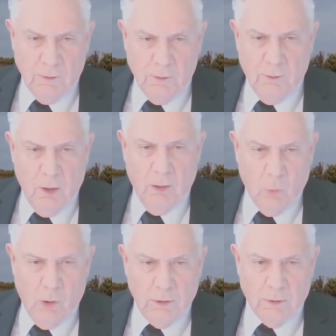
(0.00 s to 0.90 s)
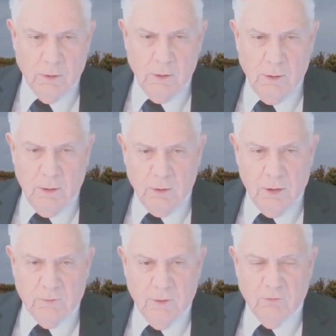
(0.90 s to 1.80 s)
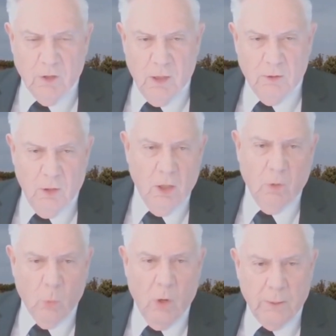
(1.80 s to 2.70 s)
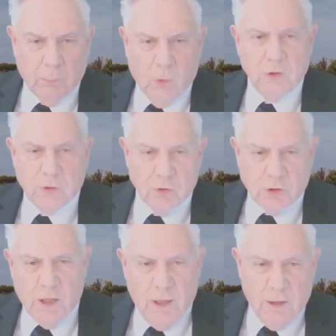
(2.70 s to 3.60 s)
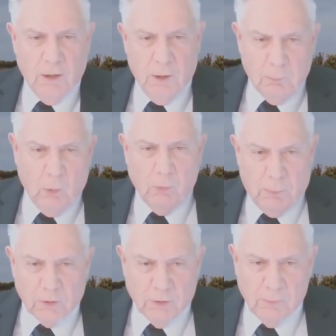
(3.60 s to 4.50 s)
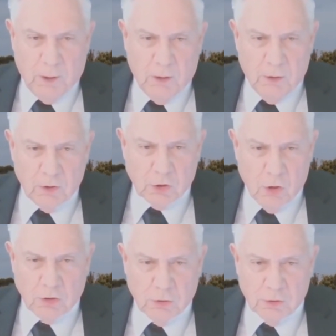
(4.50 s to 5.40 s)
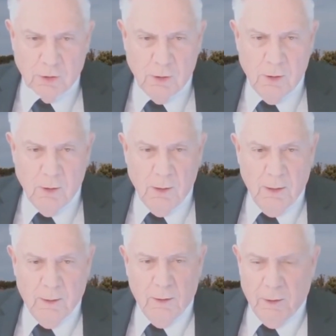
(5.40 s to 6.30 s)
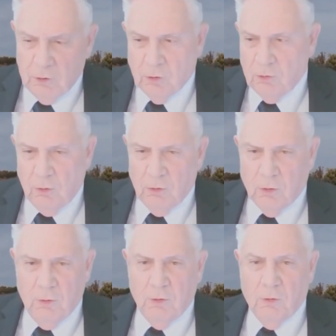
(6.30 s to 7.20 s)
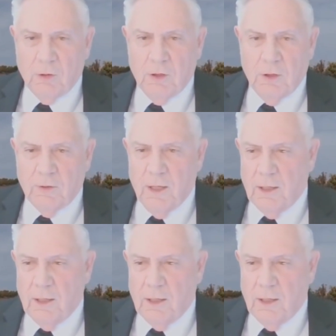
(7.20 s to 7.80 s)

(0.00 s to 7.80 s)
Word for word: non white. And yet they've got non white preachers standing in the pulpits of many of these churches. And, and you're, you're, you're looking at that